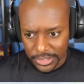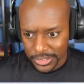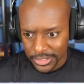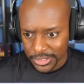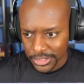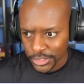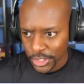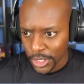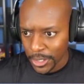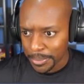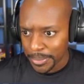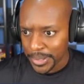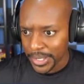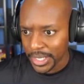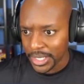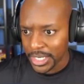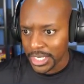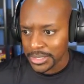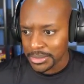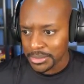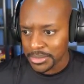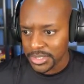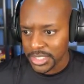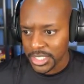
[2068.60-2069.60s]
Start picking
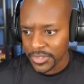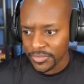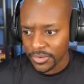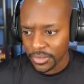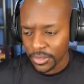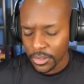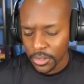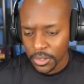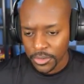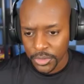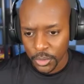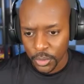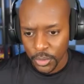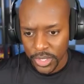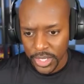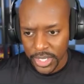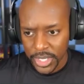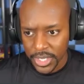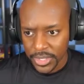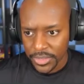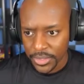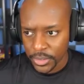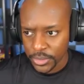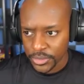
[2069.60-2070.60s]
up some stuff along the
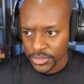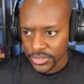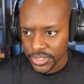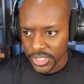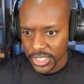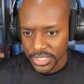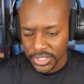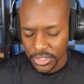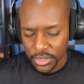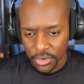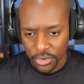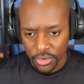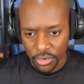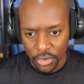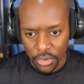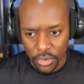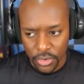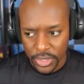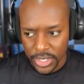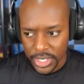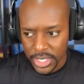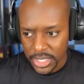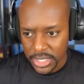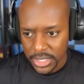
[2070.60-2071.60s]
way. Those things that are
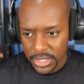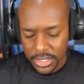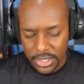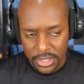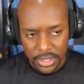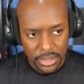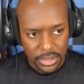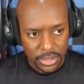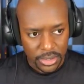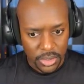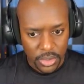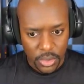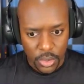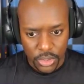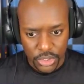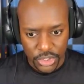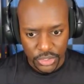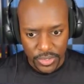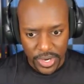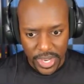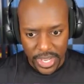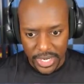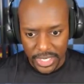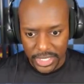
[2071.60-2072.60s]
growing, the
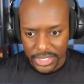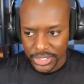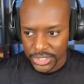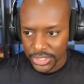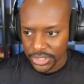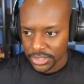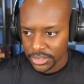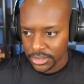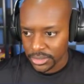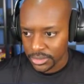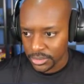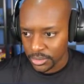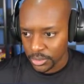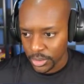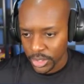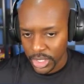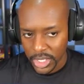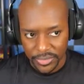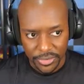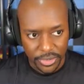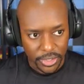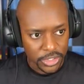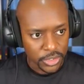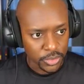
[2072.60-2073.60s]
horseradish and the
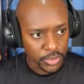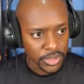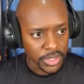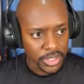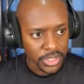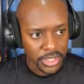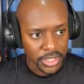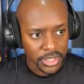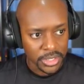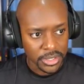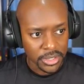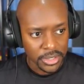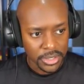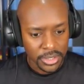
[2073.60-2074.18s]
whatever else we need.